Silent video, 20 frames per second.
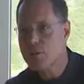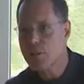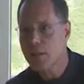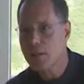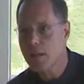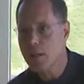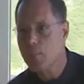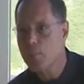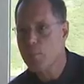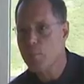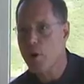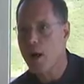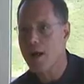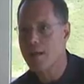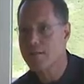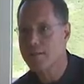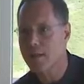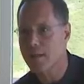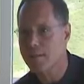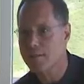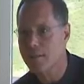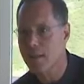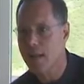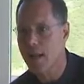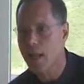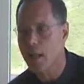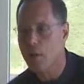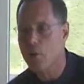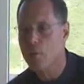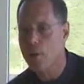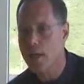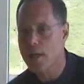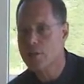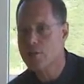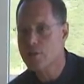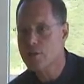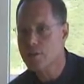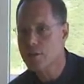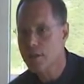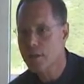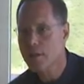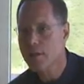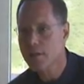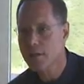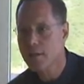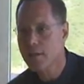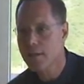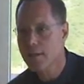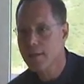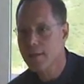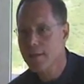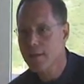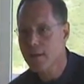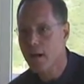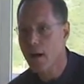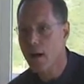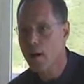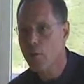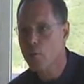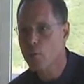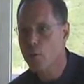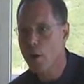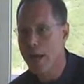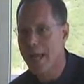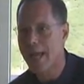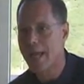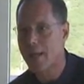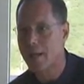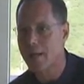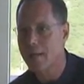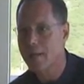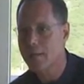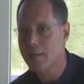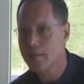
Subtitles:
a little process that LRH ran.